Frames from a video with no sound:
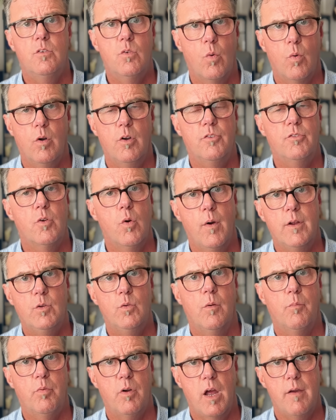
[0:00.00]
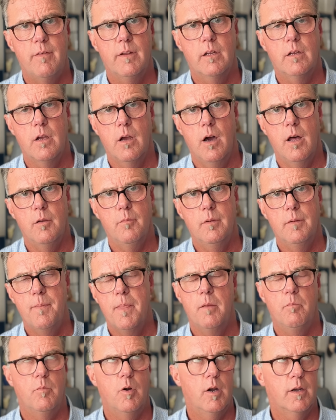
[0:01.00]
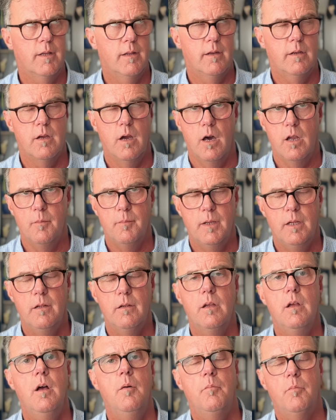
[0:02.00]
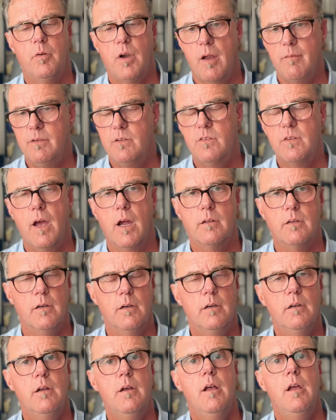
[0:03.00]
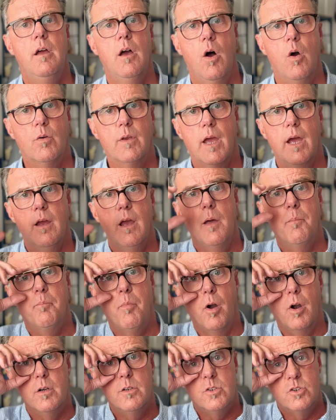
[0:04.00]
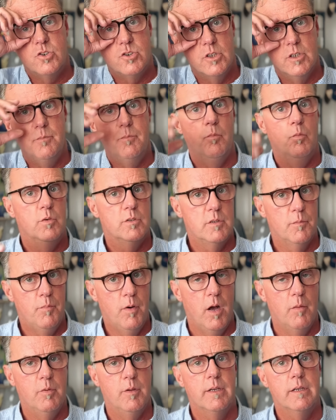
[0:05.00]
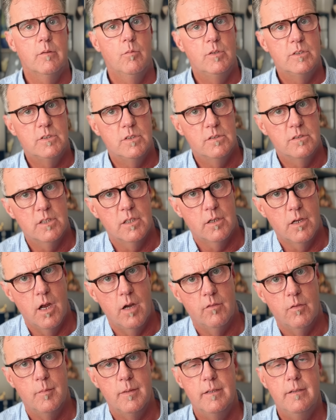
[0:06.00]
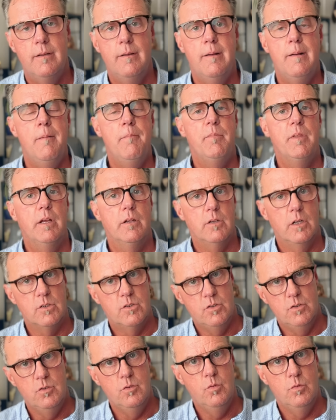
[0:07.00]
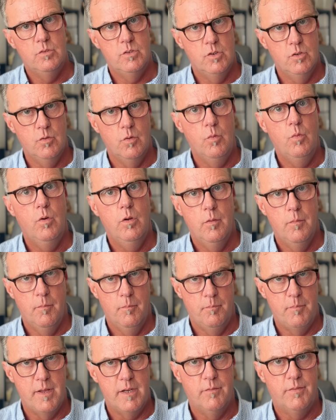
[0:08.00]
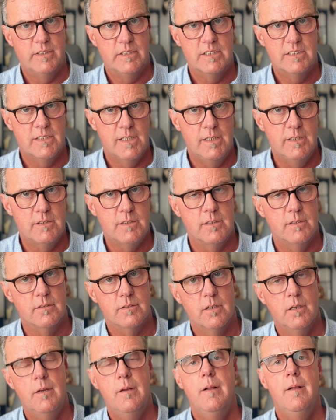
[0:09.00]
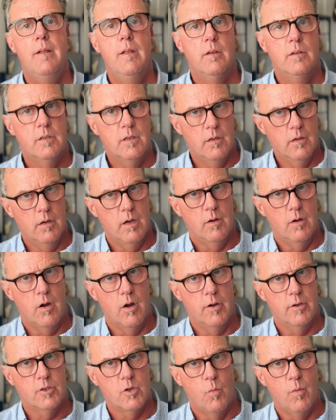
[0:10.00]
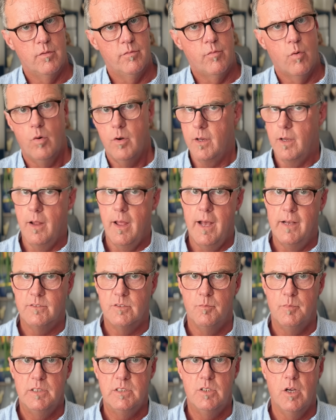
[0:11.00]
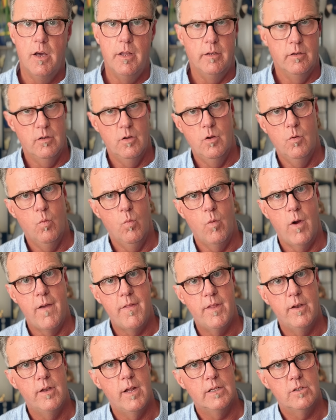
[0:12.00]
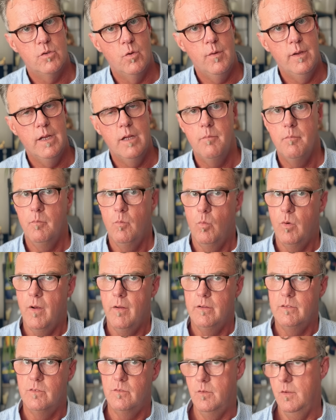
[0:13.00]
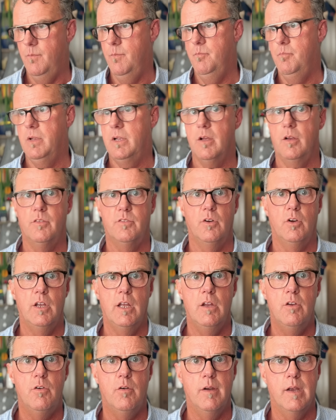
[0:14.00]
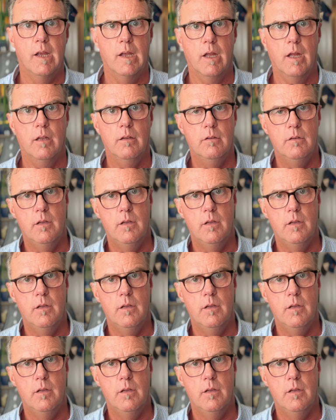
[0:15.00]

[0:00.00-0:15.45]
towards going to a private market economy, private sector, okay, a partnership with the public, which is the government, to do benefit the citizens. Article 140 hasn't been done. Why they're not doing it? Well, because they're hindering it.